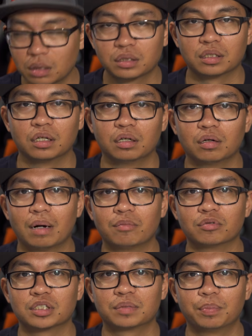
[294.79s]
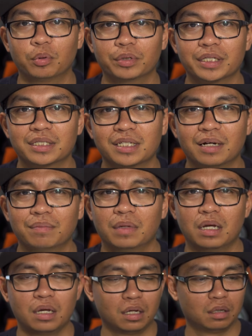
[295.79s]
So I'm gonna spool this up
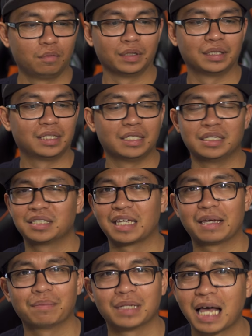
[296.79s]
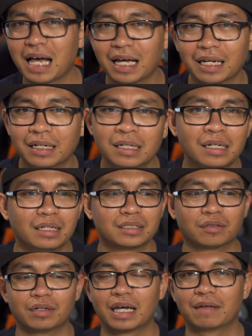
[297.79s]
with the same line. It's
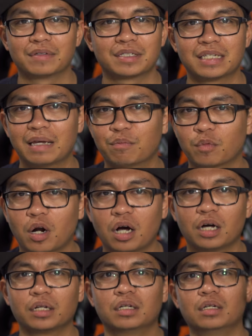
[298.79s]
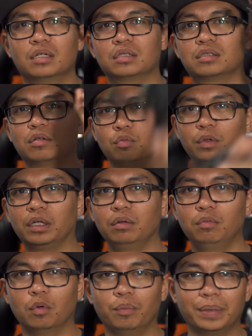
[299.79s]
gonna have the same rod, so we
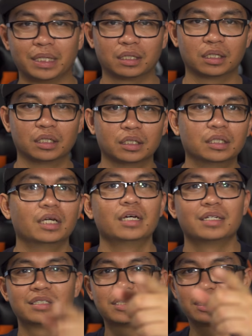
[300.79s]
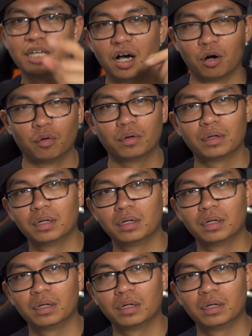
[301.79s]
will be good to go.